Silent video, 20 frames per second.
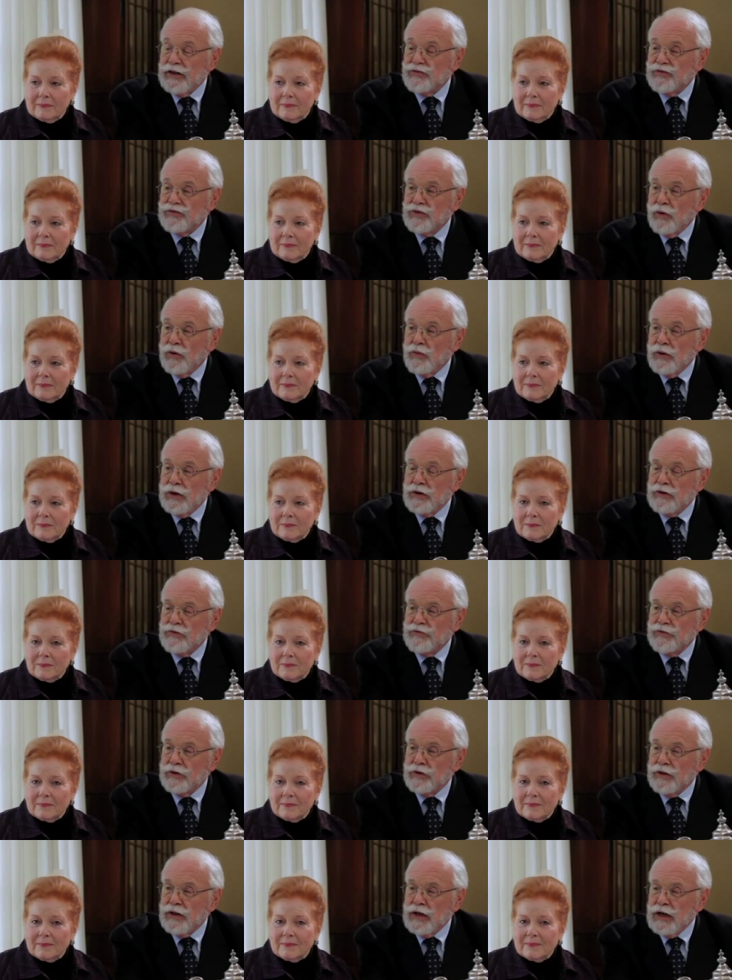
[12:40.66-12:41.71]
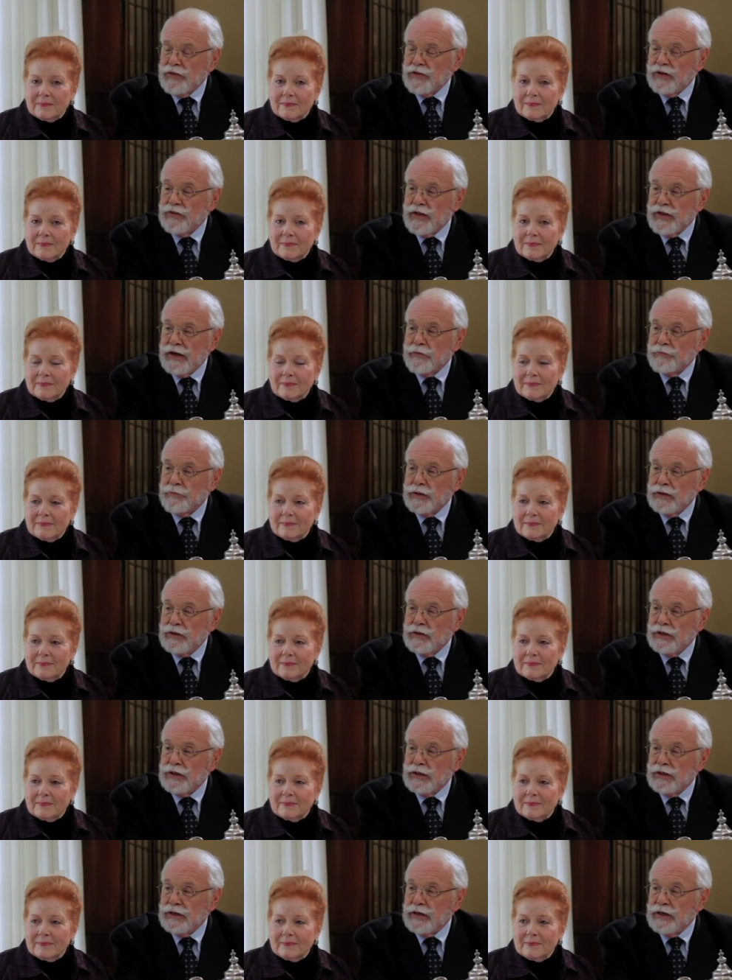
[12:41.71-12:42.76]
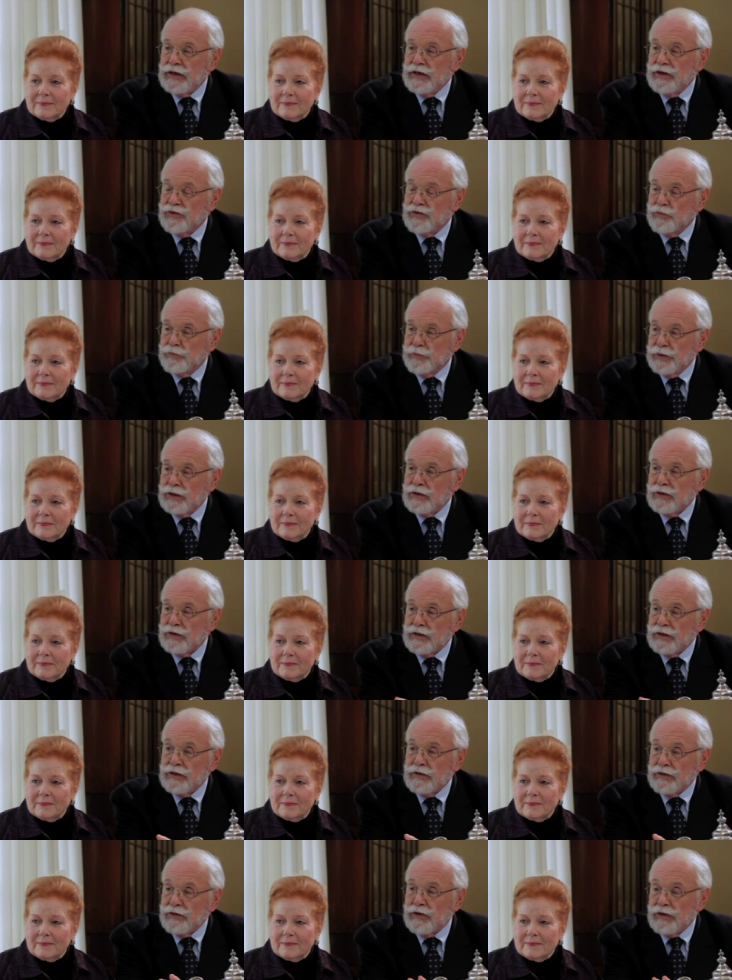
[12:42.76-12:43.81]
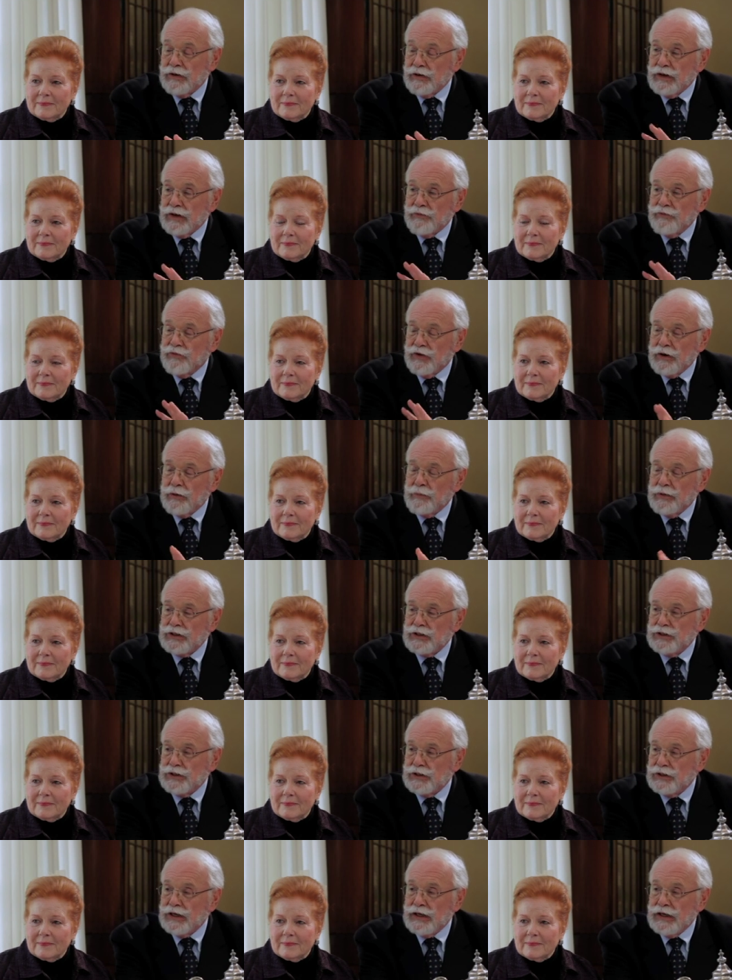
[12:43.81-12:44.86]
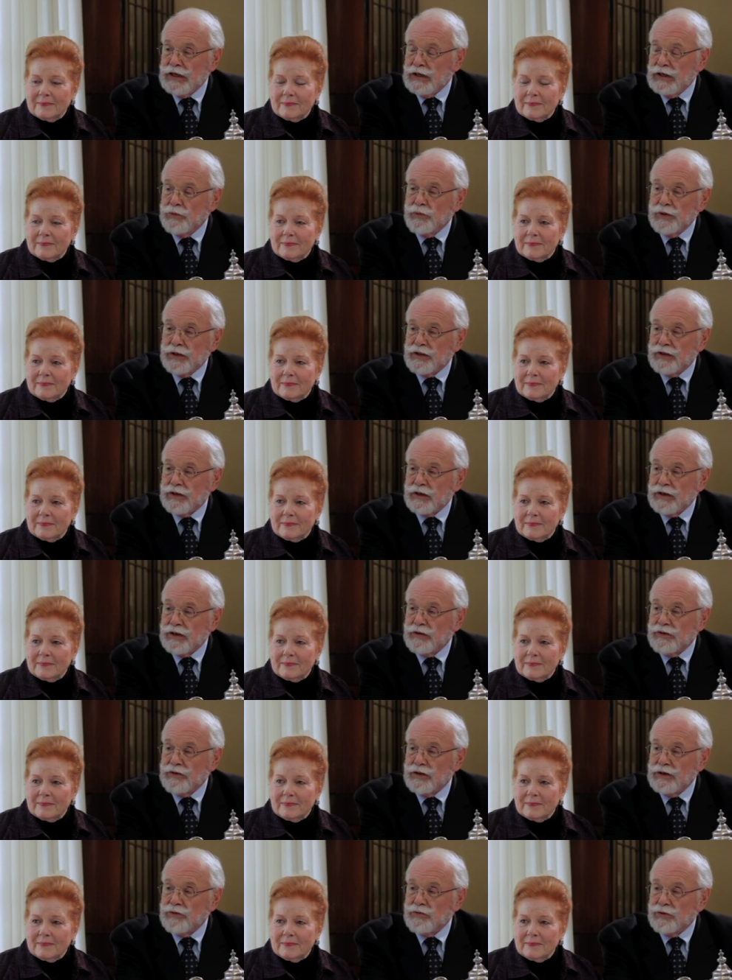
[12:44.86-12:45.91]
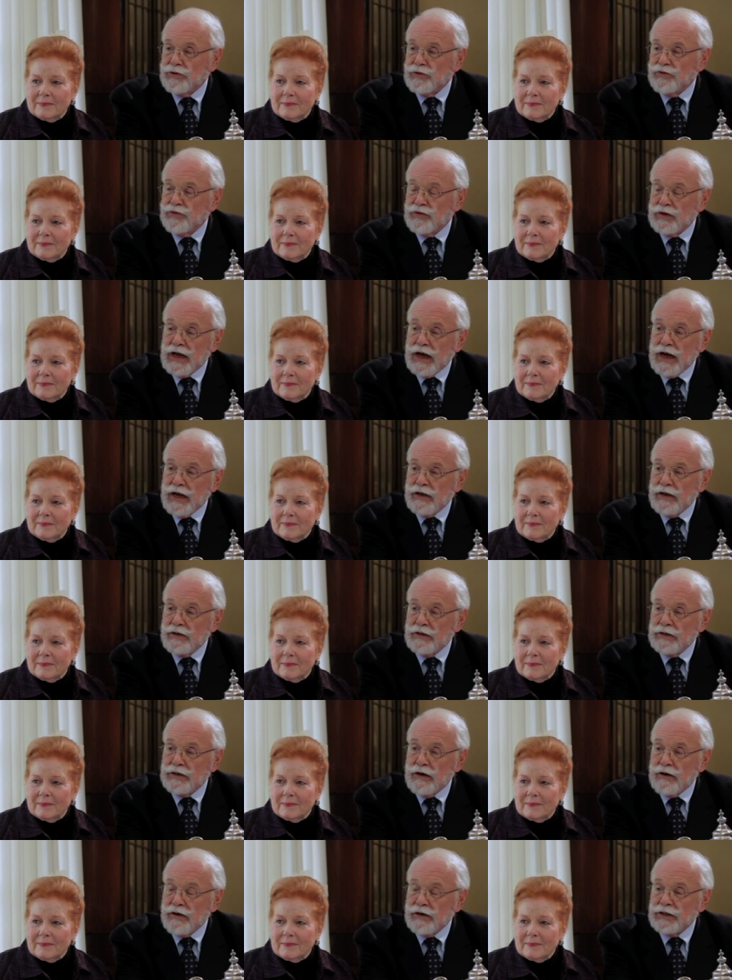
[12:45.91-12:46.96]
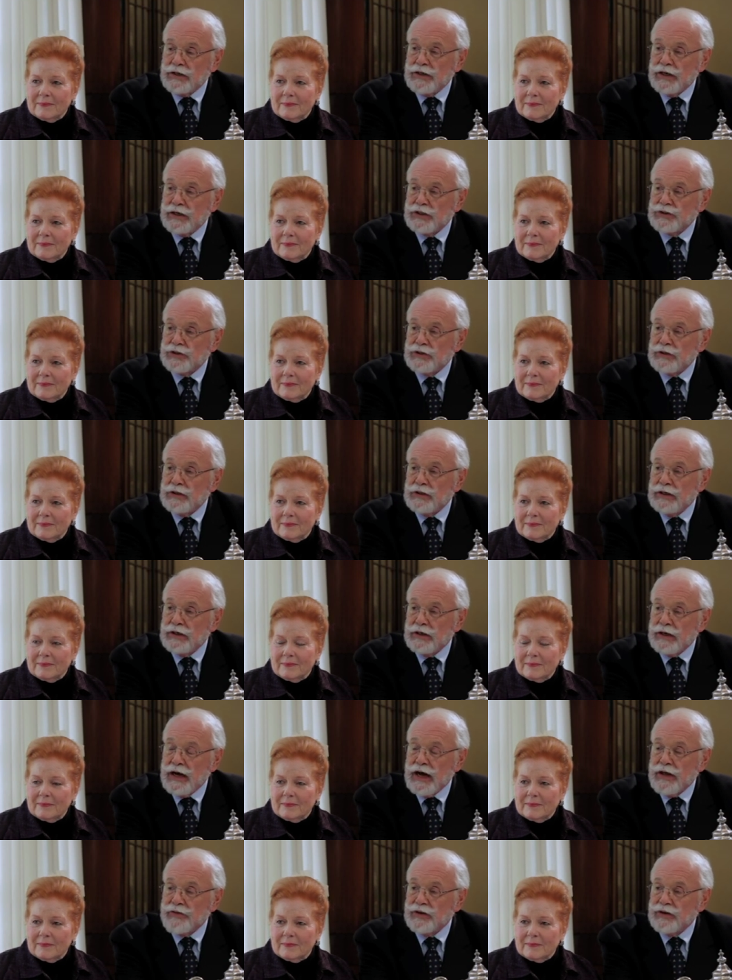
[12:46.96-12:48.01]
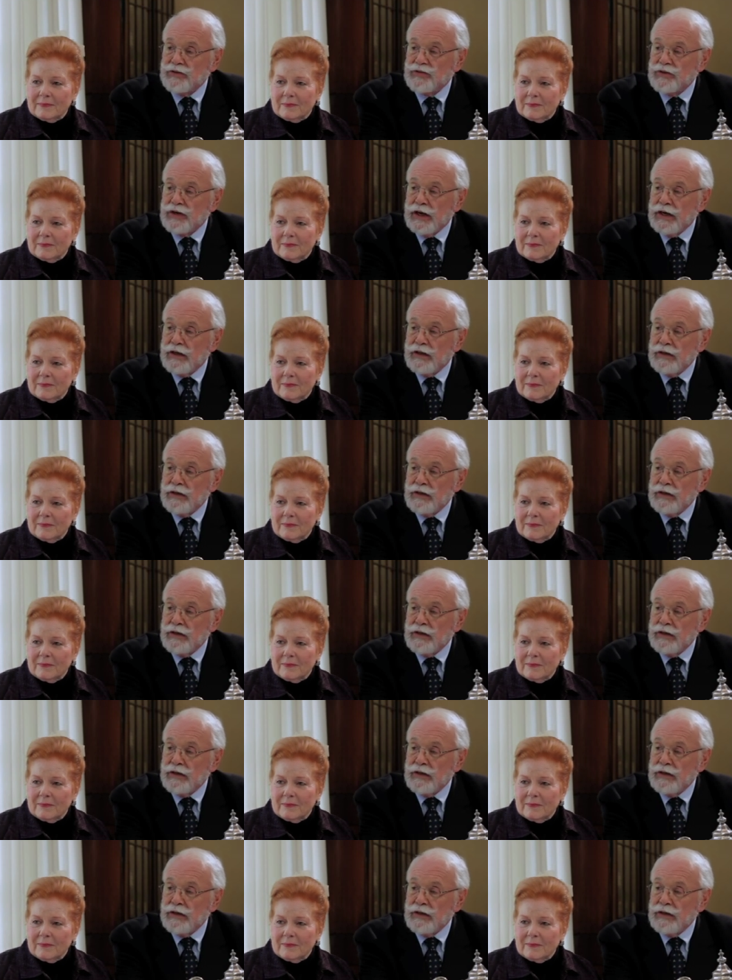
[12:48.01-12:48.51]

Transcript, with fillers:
Speaker 1: It's so wonderful that that building is built uh, very much in key with the cathedral style and architecture and a Gothic style.